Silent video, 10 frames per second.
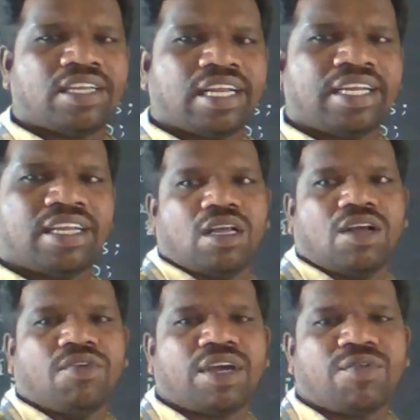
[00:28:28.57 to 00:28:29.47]
int?
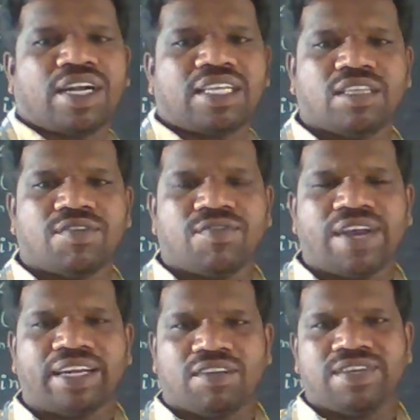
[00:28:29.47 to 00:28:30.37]
What is the
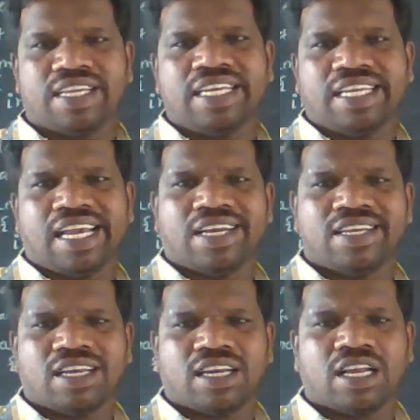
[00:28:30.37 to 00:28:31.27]
fact of int n
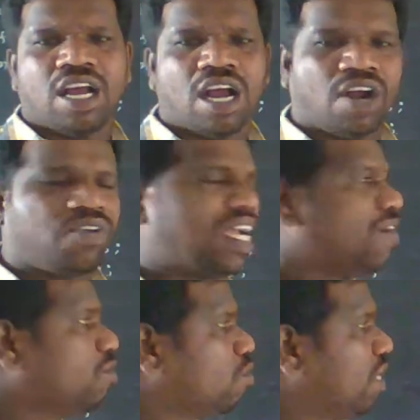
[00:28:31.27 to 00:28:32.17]
here? And we
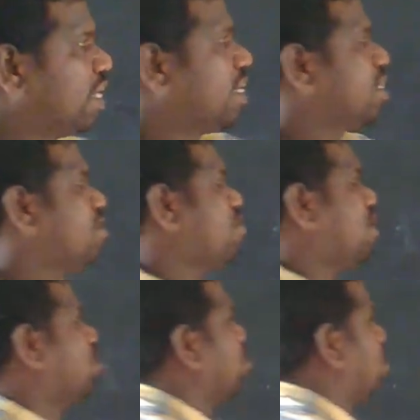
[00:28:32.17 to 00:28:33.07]
have to declare the
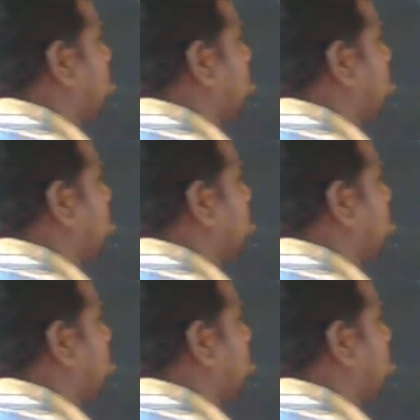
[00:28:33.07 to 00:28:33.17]
function